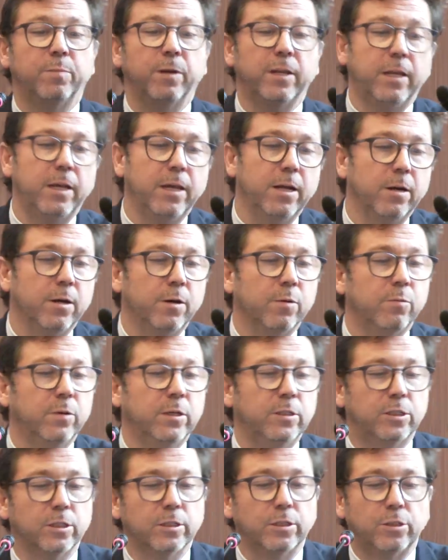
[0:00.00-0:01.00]
But here
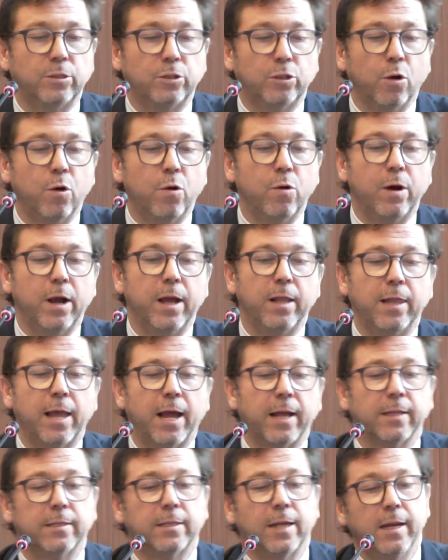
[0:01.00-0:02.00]
we just show a
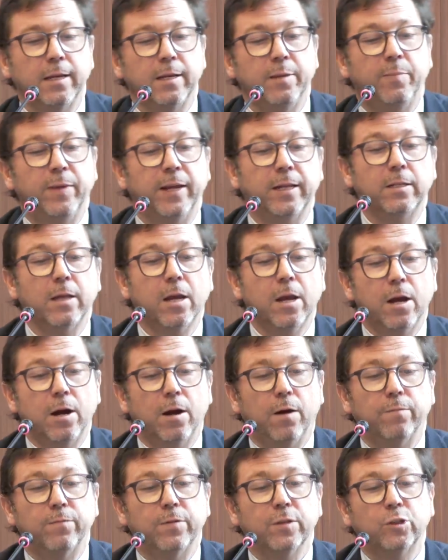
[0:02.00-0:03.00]
tiny bit
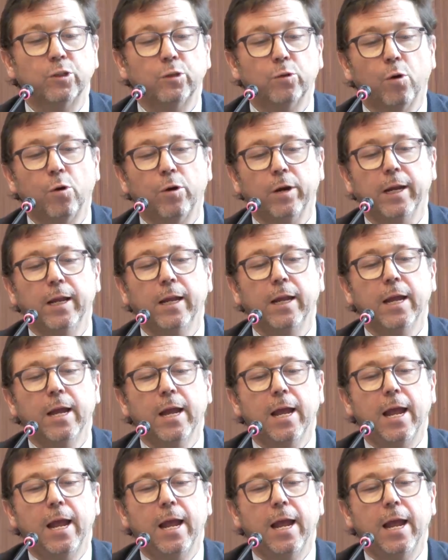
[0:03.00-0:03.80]
of the story.